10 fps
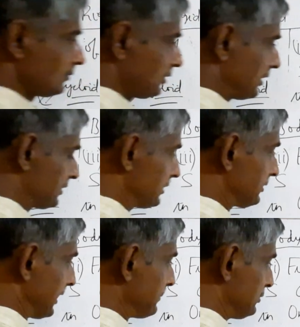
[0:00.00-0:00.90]
That is
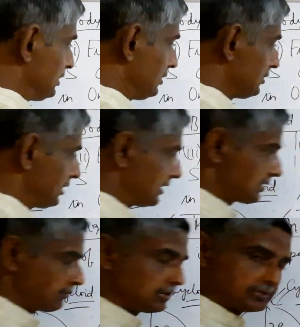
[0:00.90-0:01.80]
in time t. T is
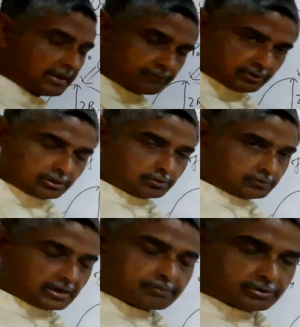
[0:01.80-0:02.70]
the one time
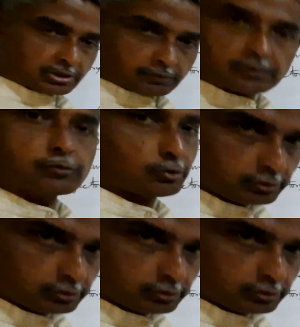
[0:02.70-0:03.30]
period of one full